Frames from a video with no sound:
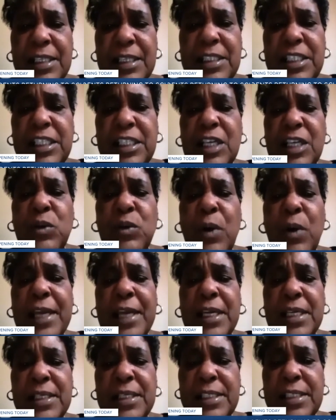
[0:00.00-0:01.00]
She doesn't
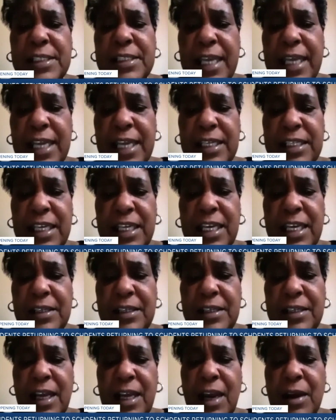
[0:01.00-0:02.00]
quite understand
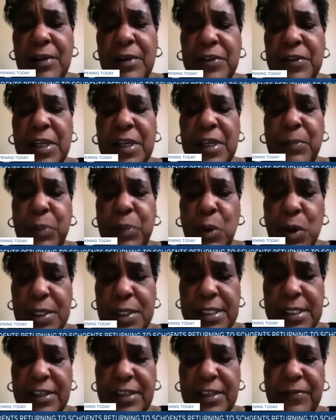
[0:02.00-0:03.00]
yet how, the
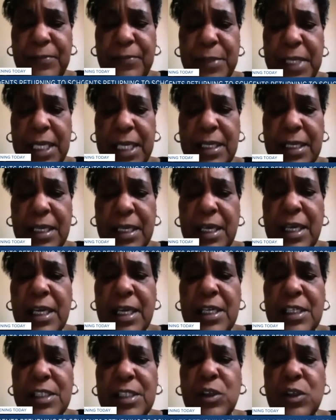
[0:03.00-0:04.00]
importance of being
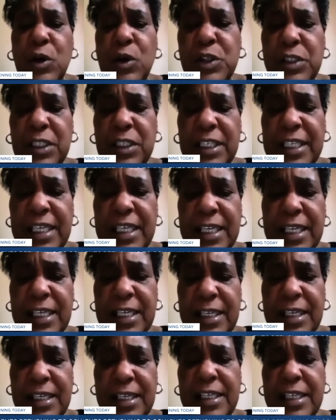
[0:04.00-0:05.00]

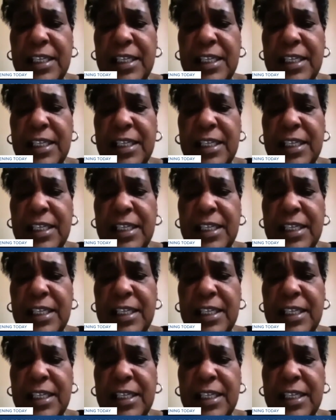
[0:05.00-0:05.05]
socially and